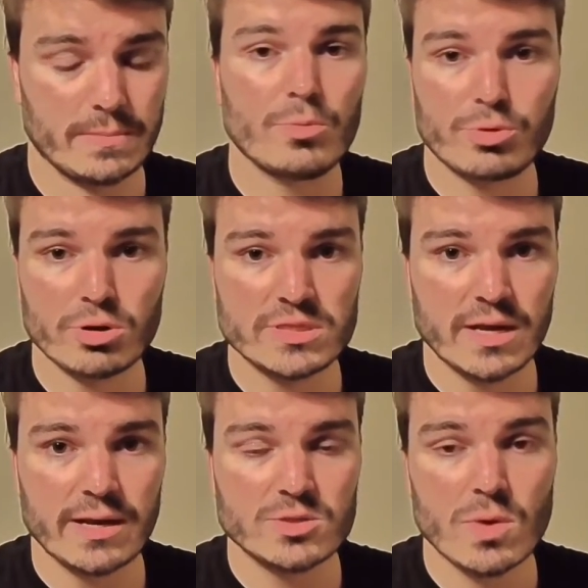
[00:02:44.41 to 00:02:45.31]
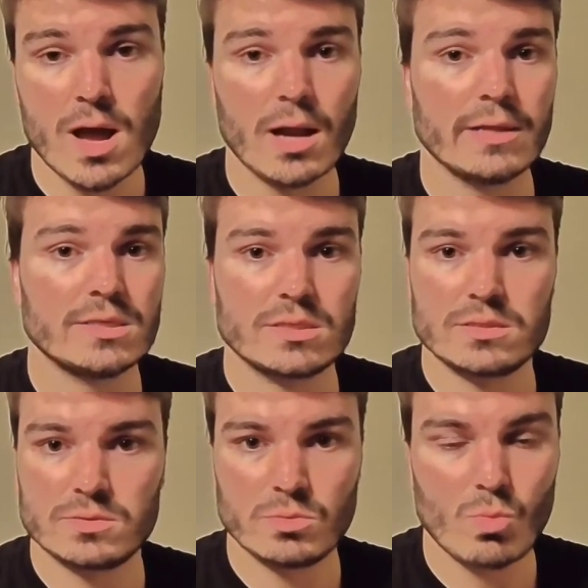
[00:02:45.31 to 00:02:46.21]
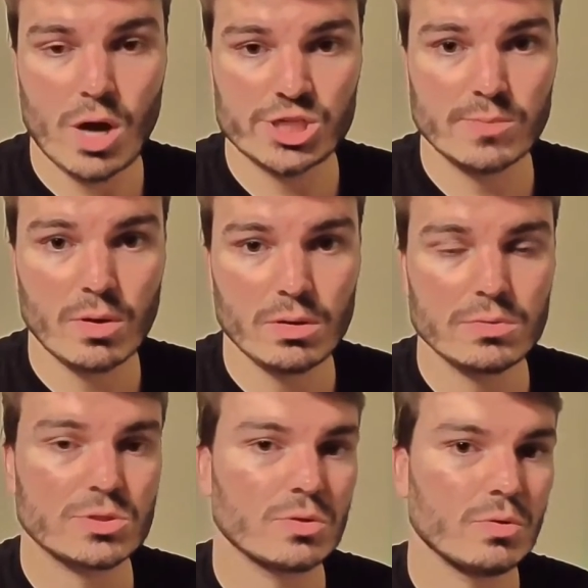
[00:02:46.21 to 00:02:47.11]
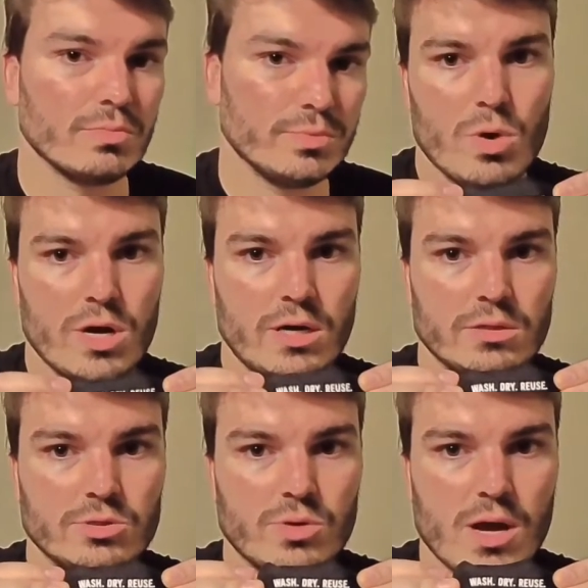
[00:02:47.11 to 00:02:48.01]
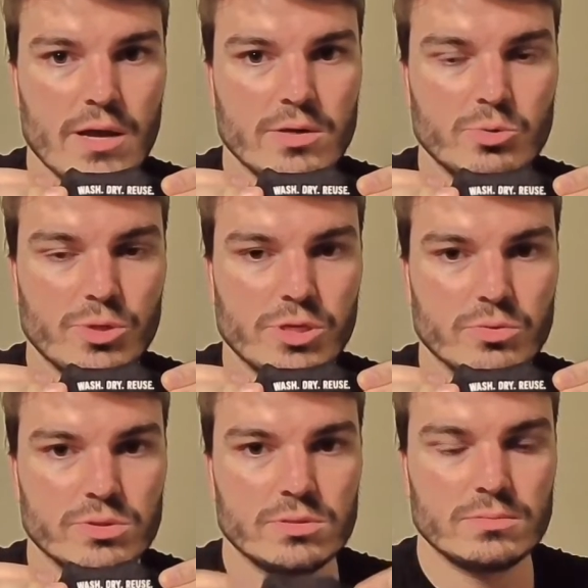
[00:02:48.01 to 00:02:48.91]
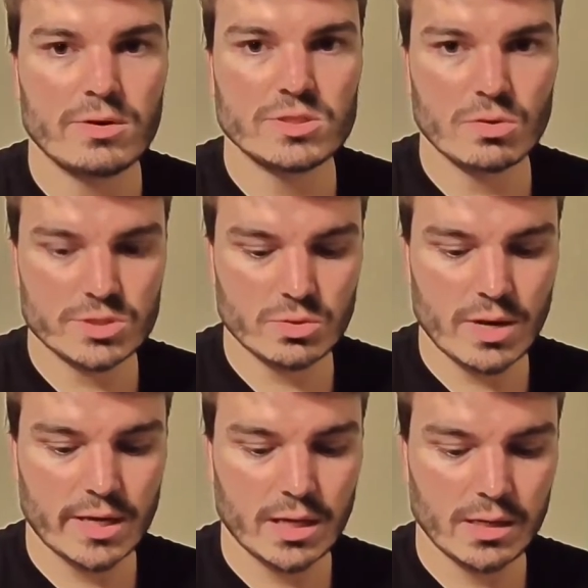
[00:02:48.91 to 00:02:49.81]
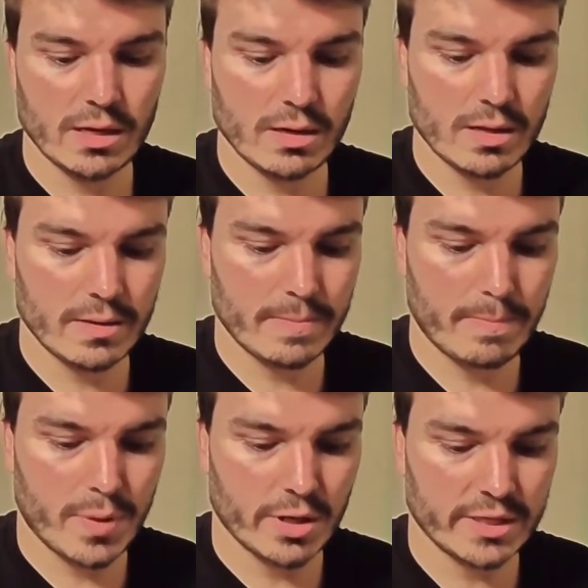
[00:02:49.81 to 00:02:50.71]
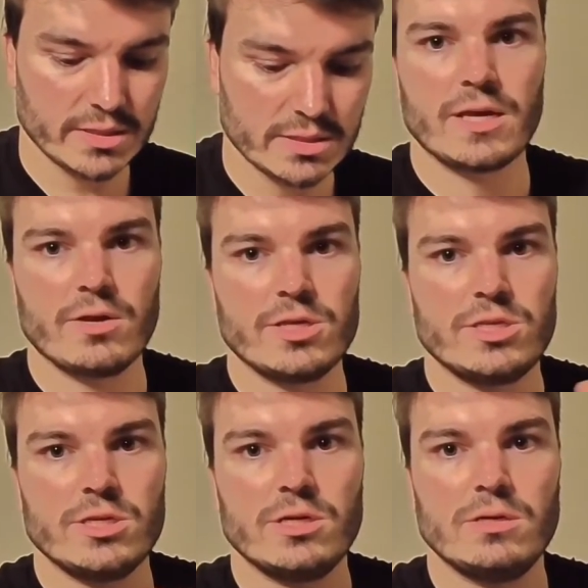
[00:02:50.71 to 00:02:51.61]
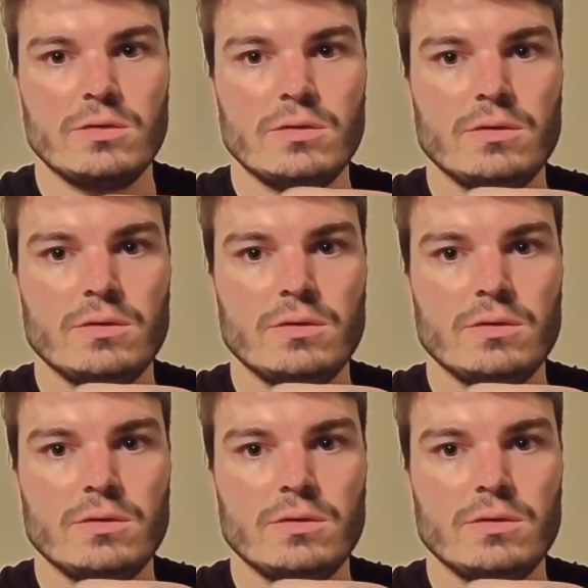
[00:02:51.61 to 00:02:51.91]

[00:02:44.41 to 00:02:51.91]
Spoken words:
On the pro side as well, it's washable, so wear, dry, reuse. There is also like a little pocket kind of here,